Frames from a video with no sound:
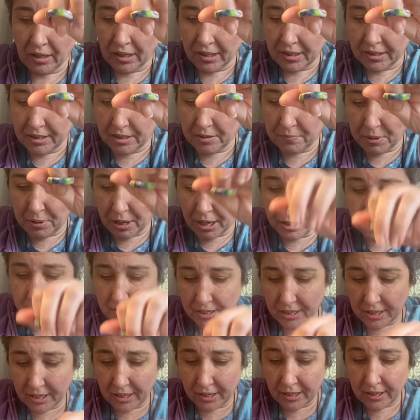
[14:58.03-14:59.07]

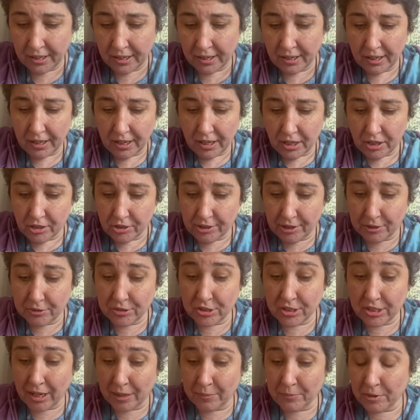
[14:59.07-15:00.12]
depending. So
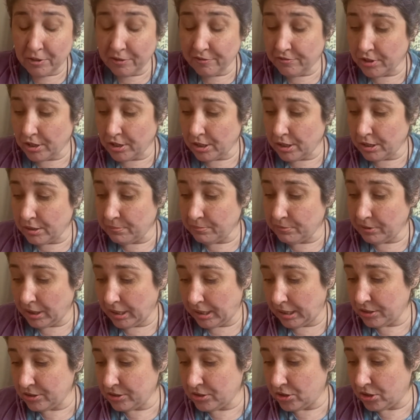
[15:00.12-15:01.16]
some of the rings,